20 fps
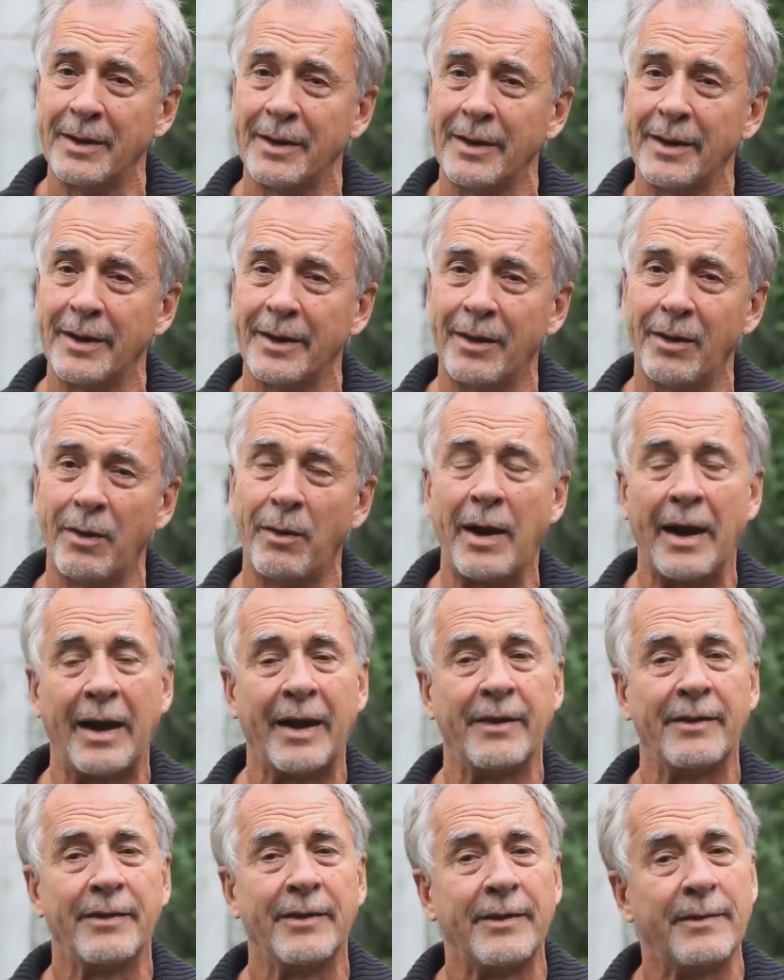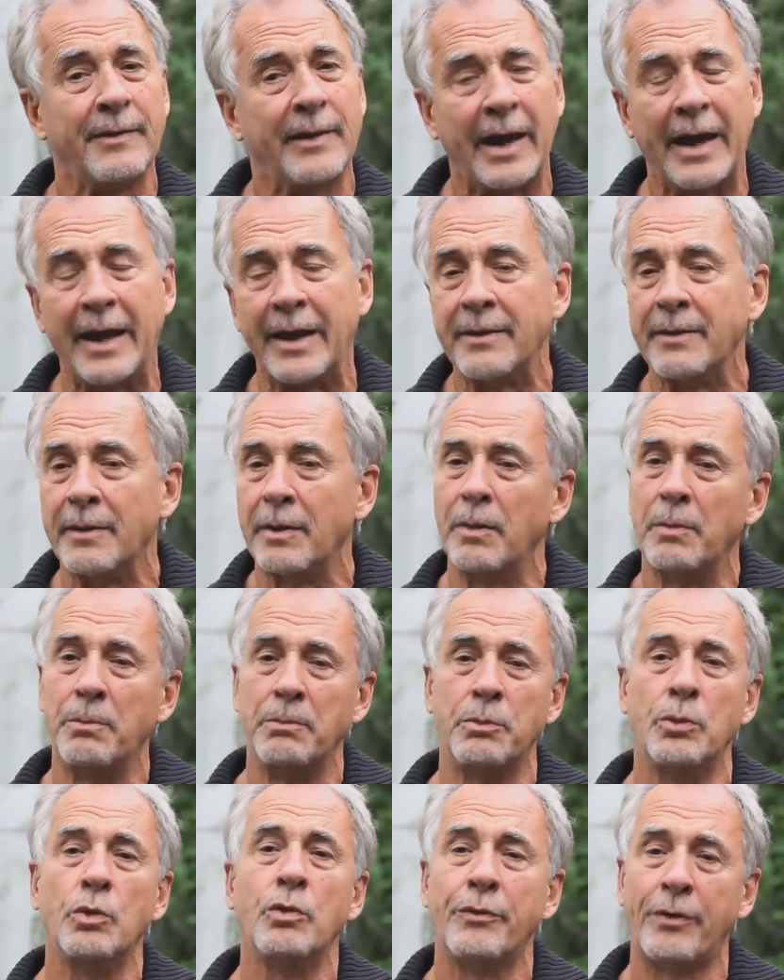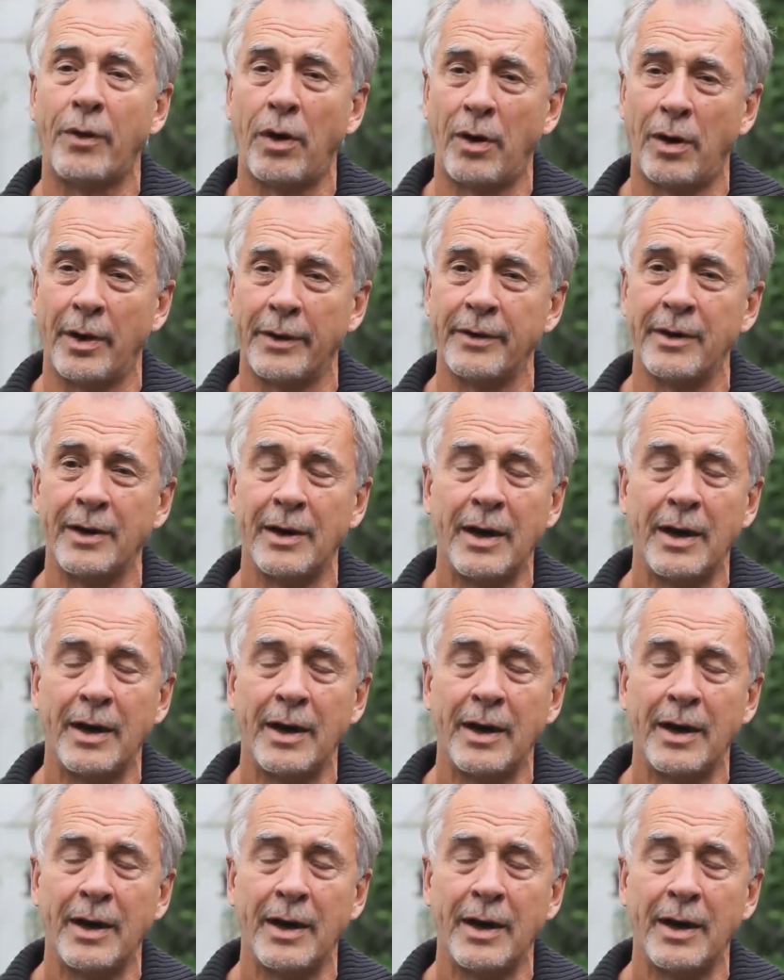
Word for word: you know, and, and move on.